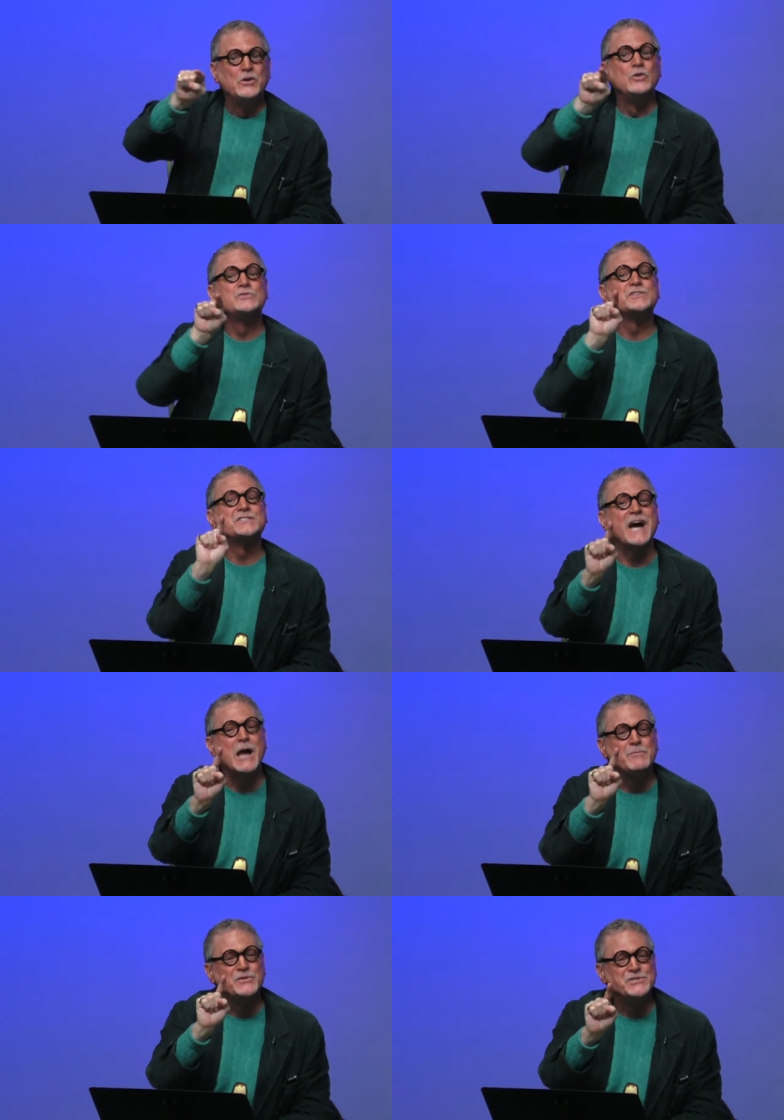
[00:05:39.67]
who's the
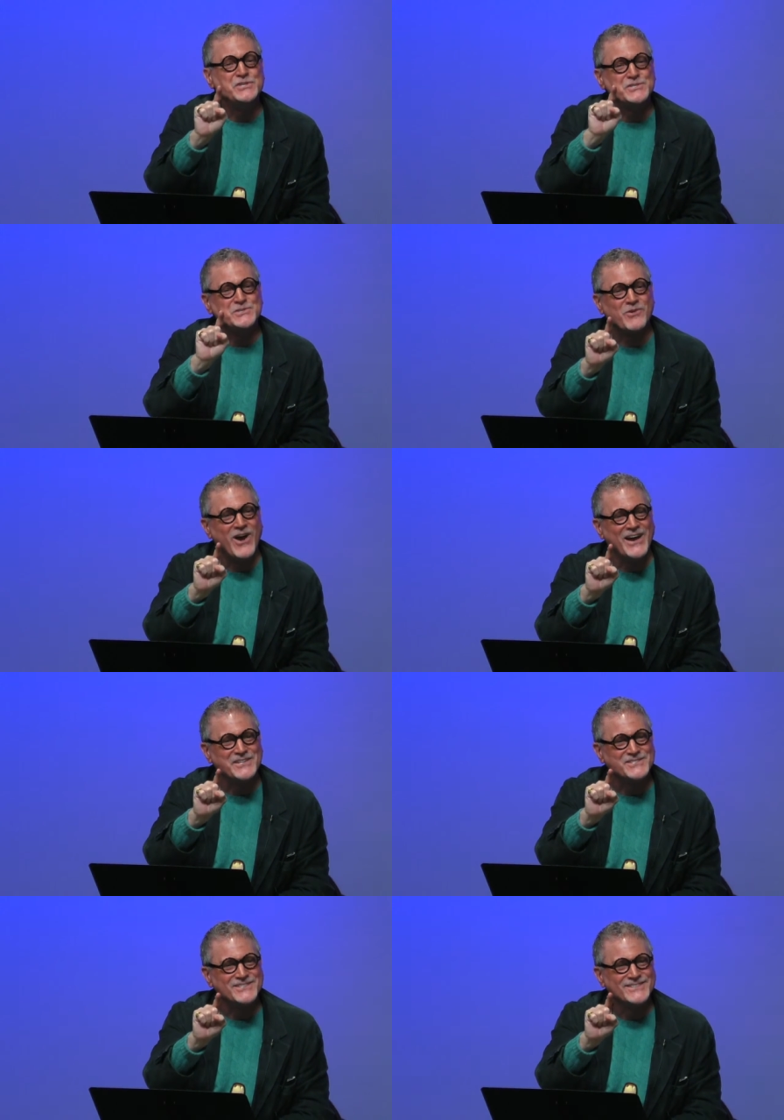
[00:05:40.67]
type of Jesus
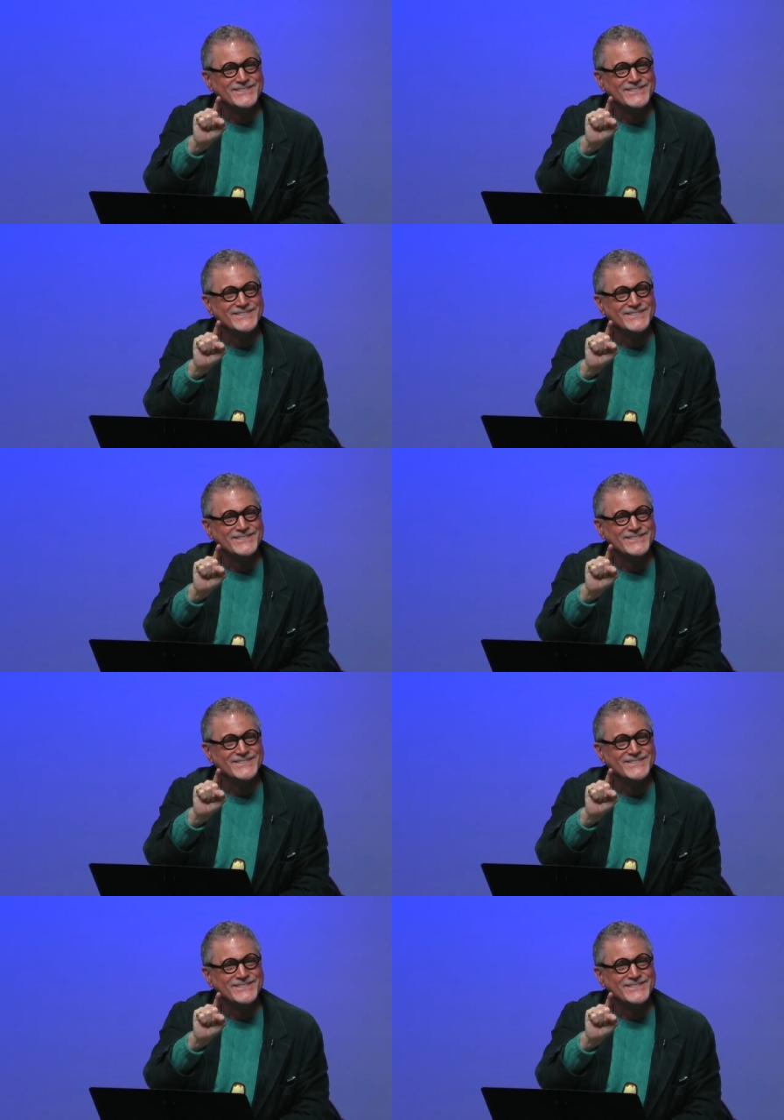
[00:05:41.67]
Christ.